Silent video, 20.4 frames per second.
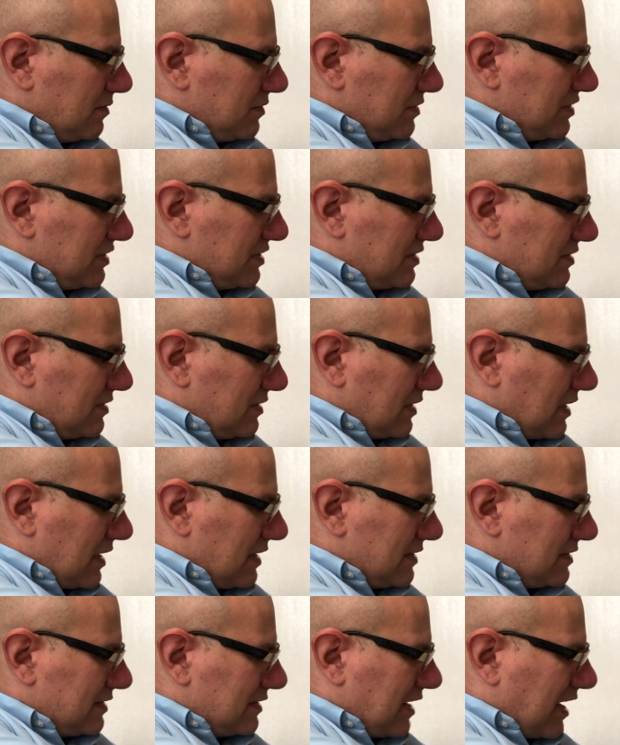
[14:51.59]
Just a lot
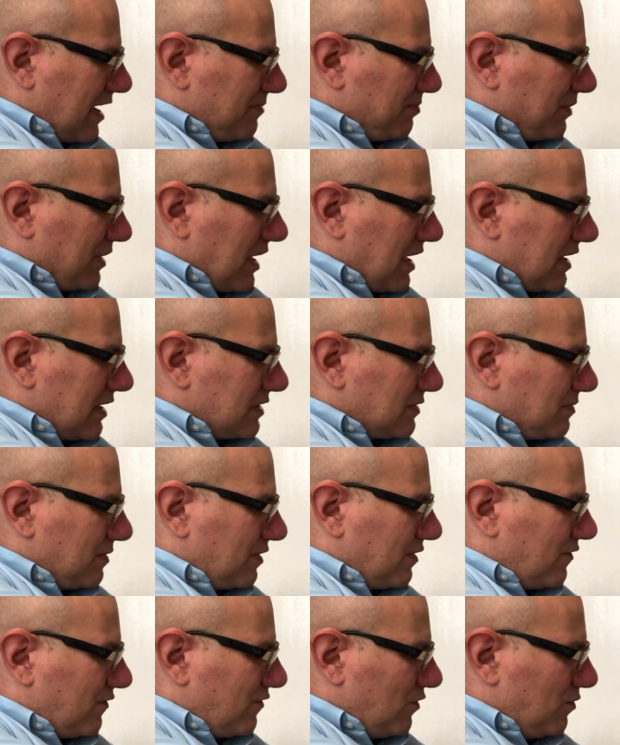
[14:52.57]
of stat blocks with
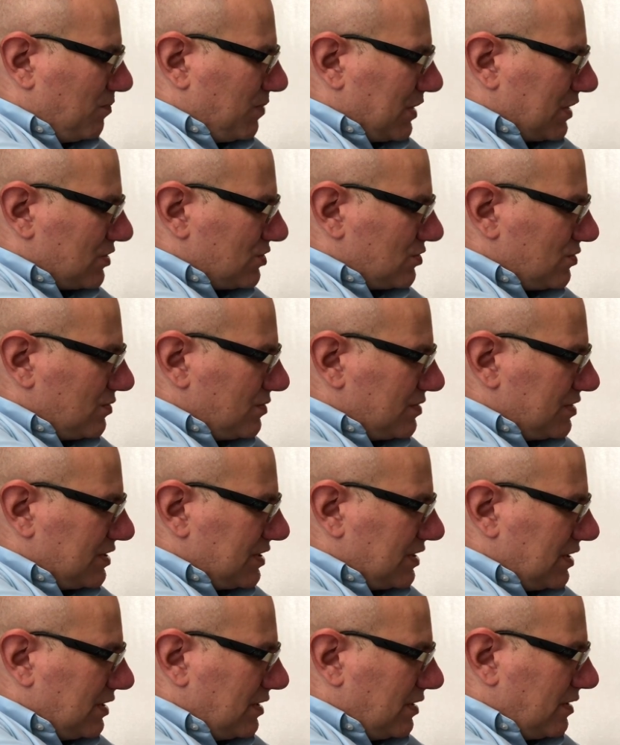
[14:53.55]
a few pictures
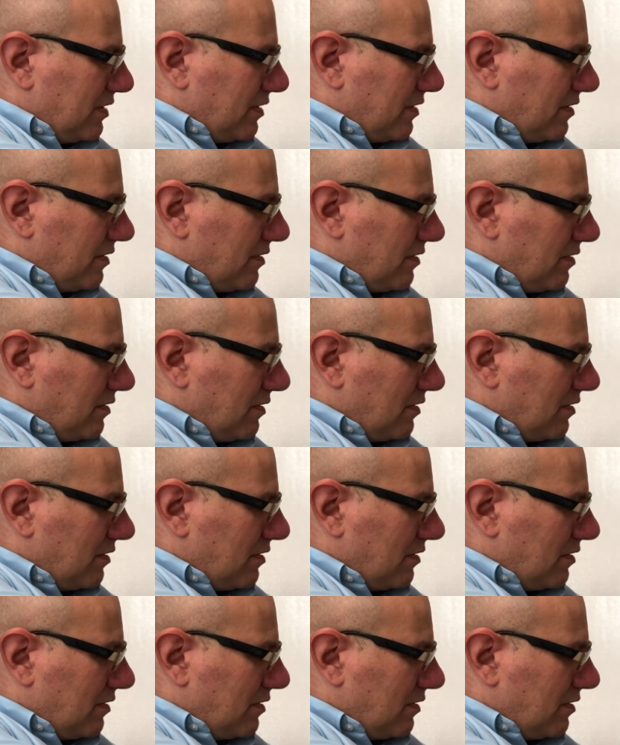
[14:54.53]
here.